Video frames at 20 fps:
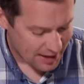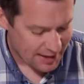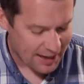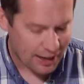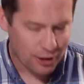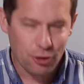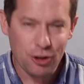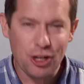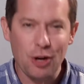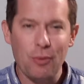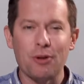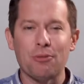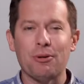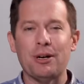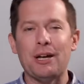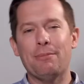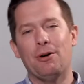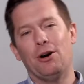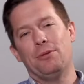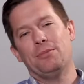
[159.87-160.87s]
Now look at what
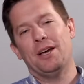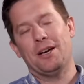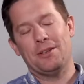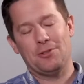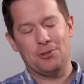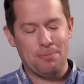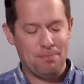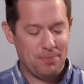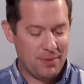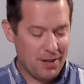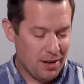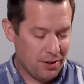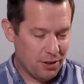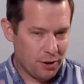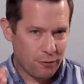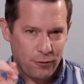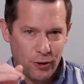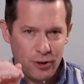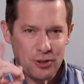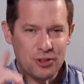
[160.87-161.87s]
Rehoboam does.
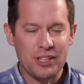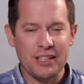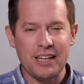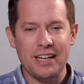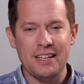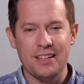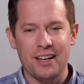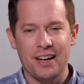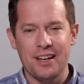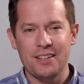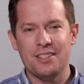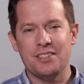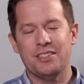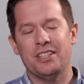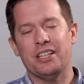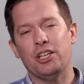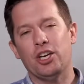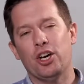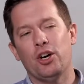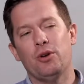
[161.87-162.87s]
The first thing he does is
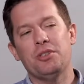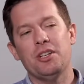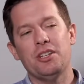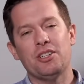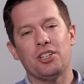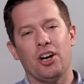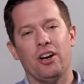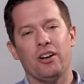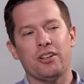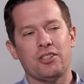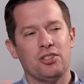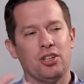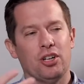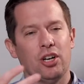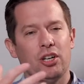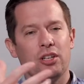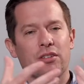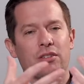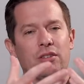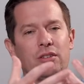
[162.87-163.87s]
he goes and talks
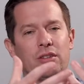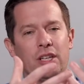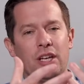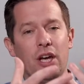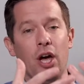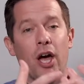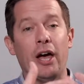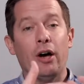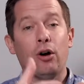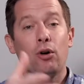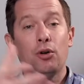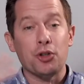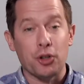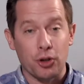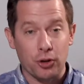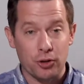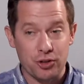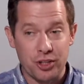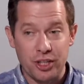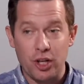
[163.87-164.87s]
to the
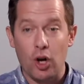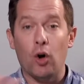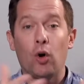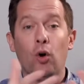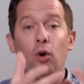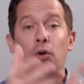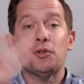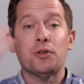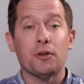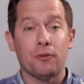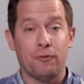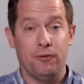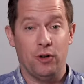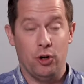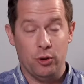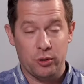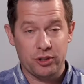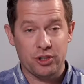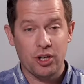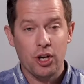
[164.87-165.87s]
elders, the older
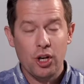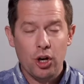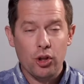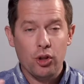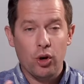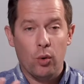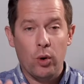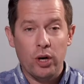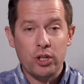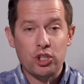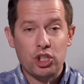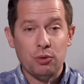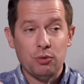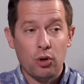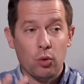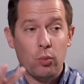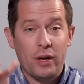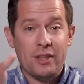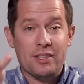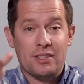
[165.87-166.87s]
folks, the ones who
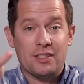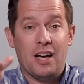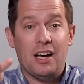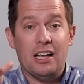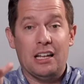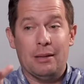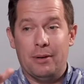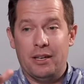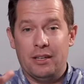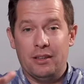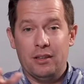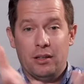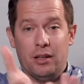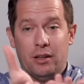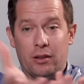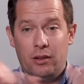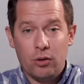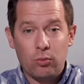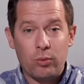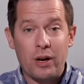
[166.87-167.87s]
were with Solomon,
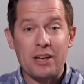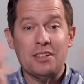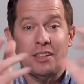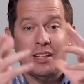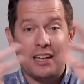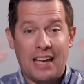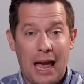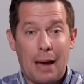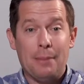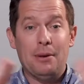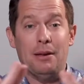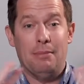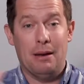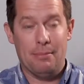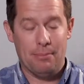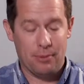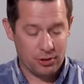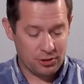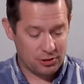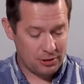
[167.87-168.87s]
the rest of the cabinet
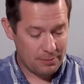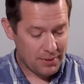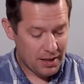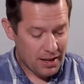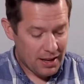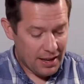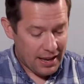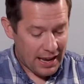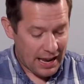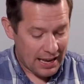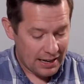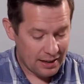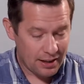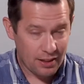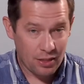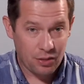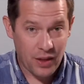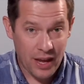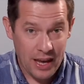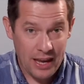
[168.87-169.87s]
members.
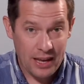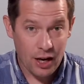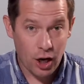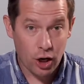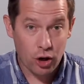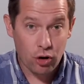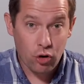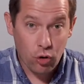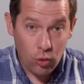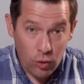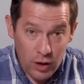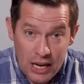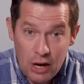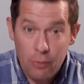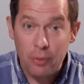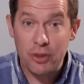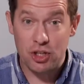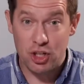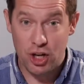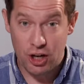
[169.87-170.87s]
And they agree
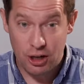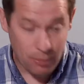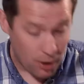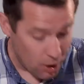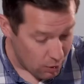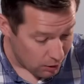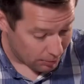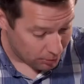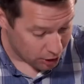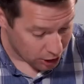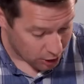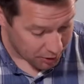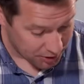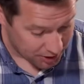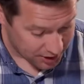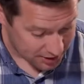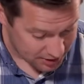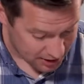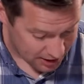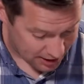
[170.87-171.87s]
with Jeroboam. Look at
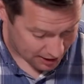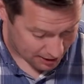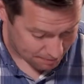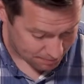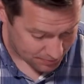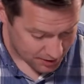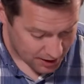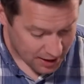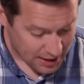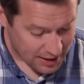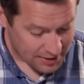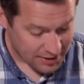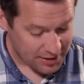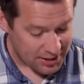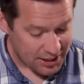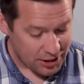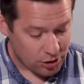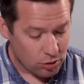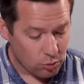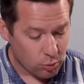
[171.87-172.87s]
what they say. It
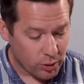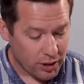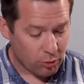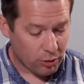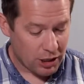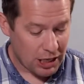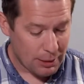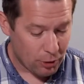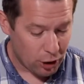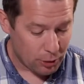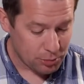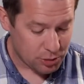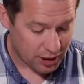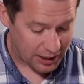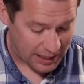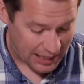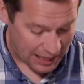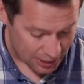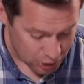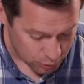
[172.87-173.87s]
says Rehoboam
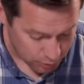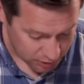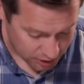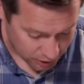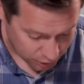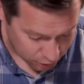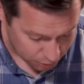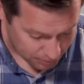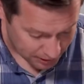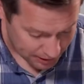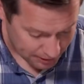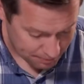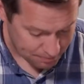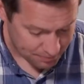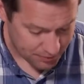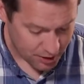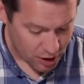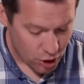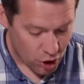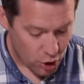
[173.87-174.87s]
took counsel with the old
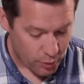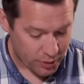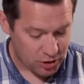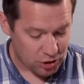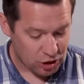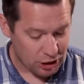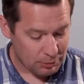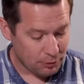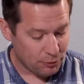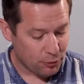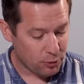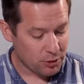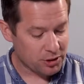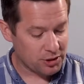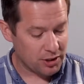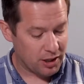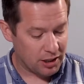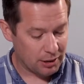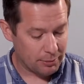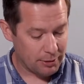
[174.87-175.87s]
men who had stood before
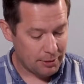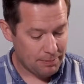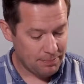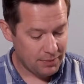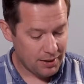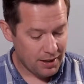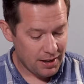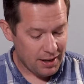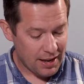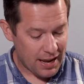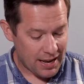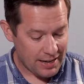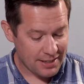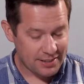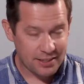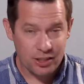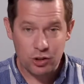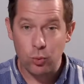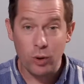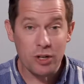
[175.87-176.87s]
Solomon, and he
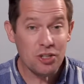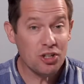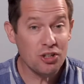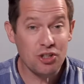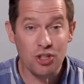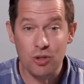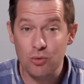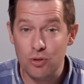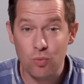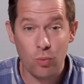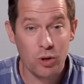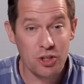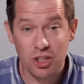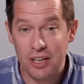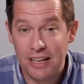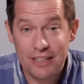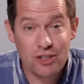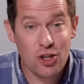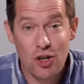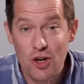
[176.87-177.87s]
says, what
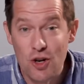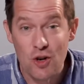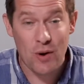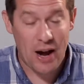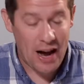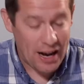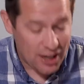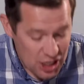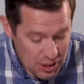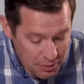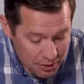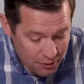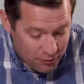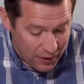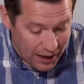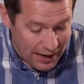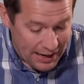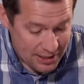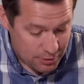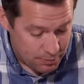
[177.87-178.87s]
should I do? How do you
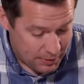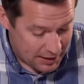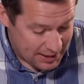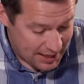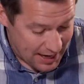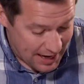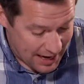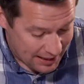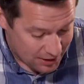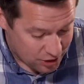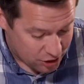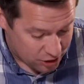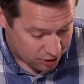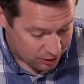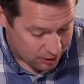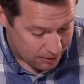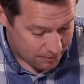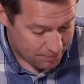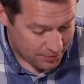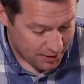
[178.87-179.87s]
advise me to
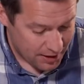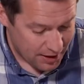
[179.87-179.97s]
answer?